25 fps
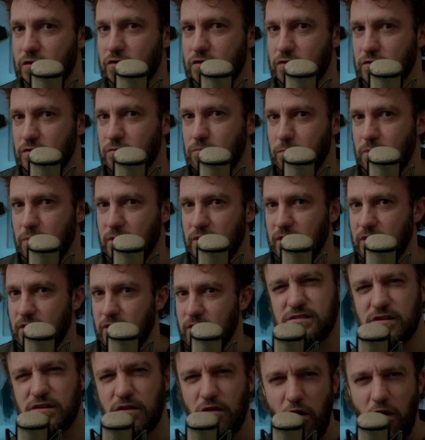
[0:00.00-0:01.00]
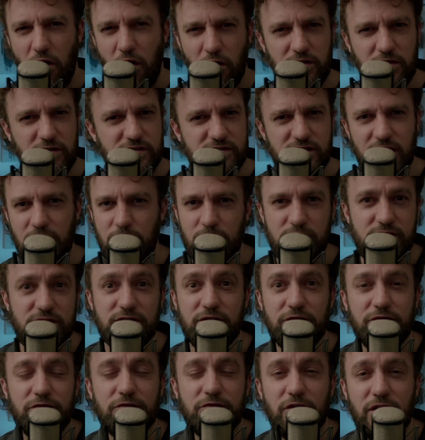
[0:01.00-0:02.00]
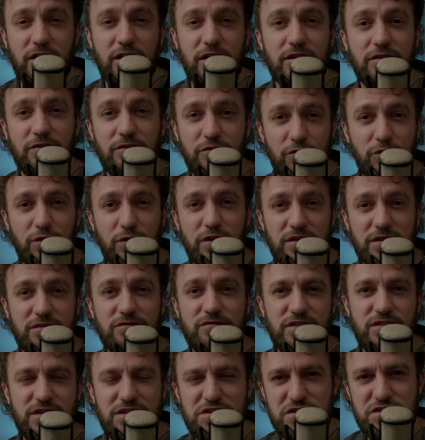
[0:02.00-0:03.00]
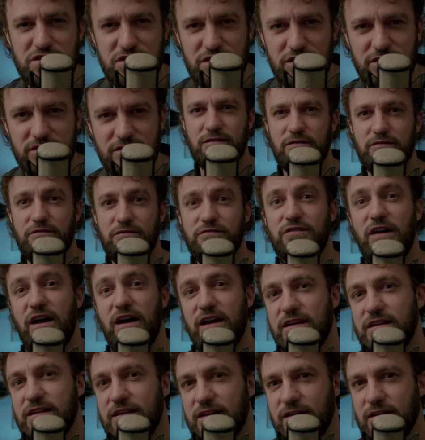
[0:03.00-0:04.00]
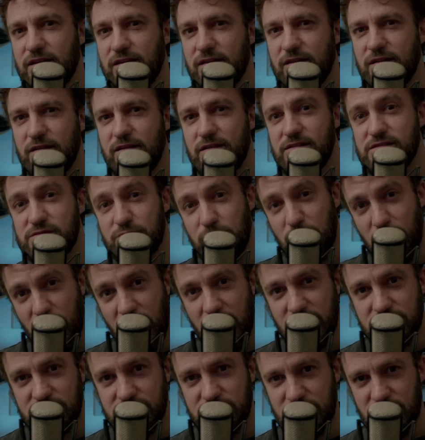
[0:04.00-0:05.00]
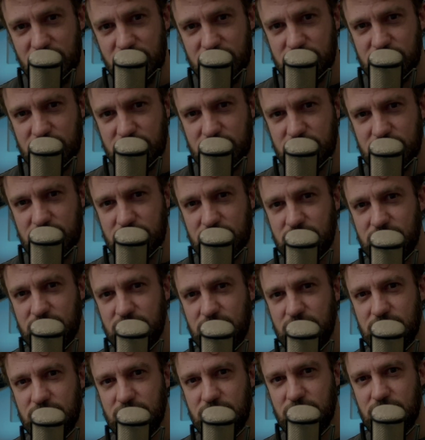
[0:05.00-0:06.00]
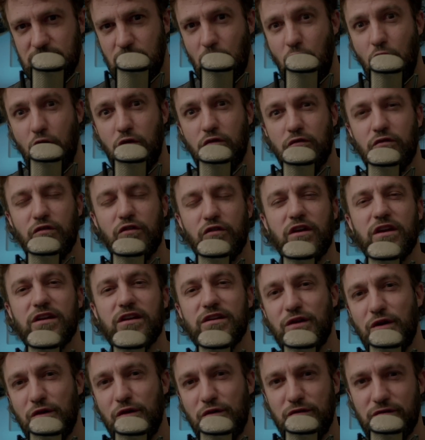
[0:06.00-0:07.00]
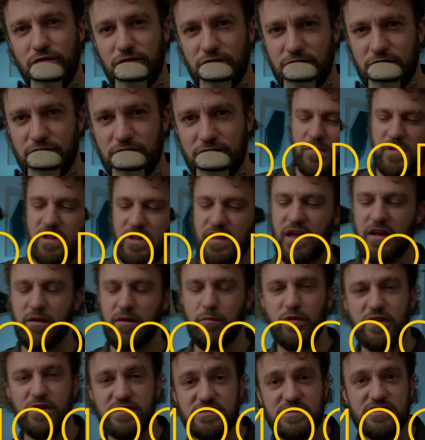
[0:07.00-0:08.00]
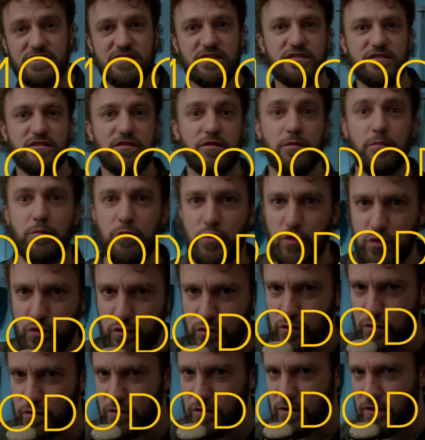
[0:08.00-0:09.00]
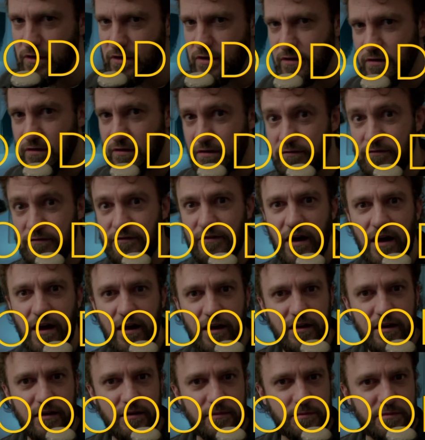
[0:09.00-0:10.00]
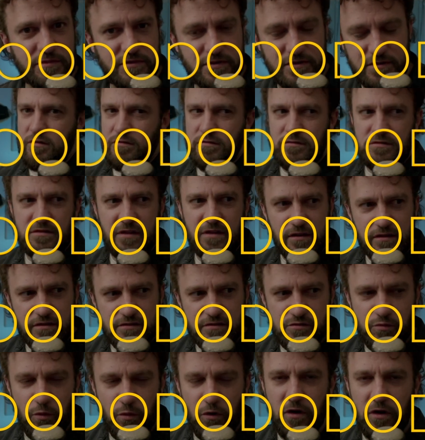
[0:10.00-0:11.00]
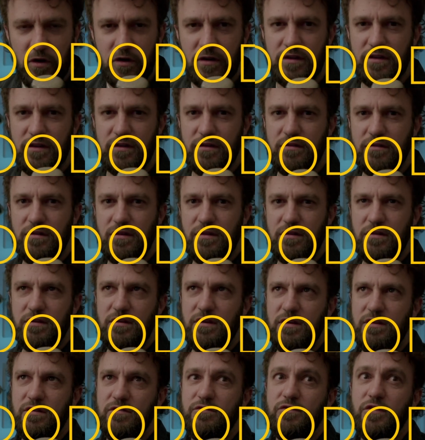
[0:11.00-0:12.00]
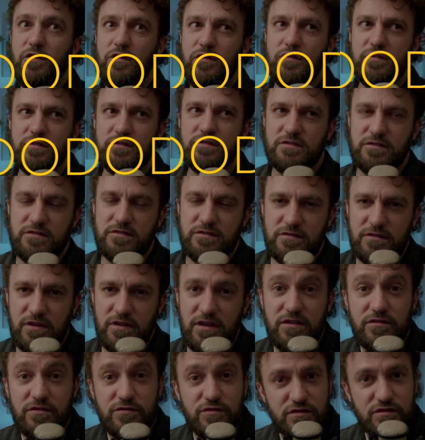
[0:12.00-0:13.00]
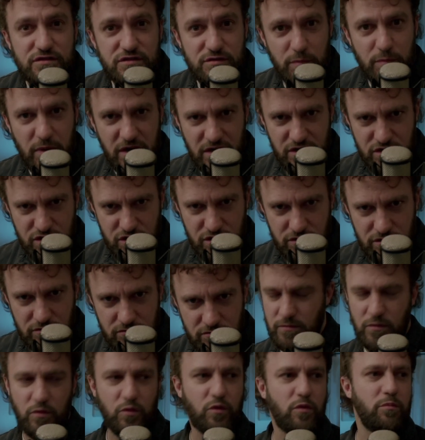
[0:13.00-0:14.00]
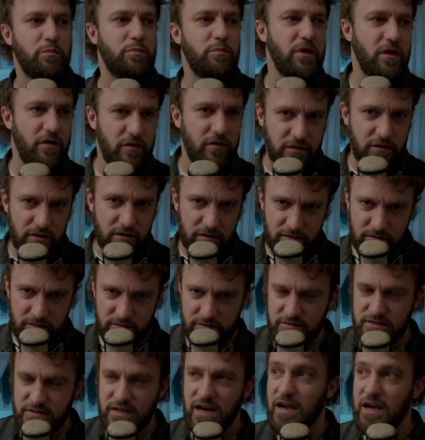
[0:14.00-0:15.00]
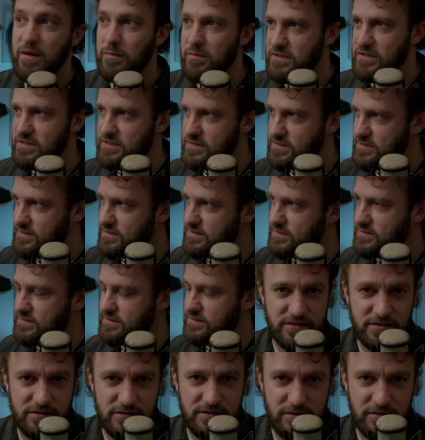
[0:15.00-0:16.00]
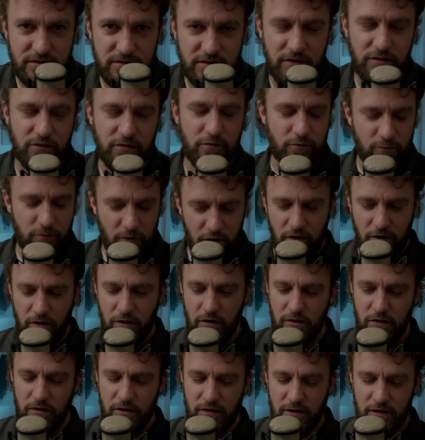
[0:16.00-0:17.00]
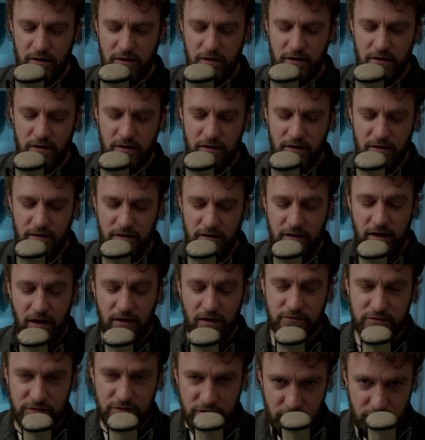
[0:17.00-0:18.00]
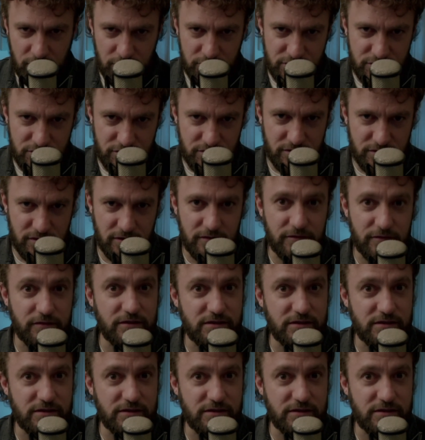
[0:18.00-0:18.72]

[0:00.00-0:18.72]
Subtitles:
could be. He's an artist that wasn't afraid of reinvention, finding his process over and over. Kind of brings us into the mood, the vibes. Dylan's work, it evokes introspection, rebellion, timelessness, and the raw counterculture of the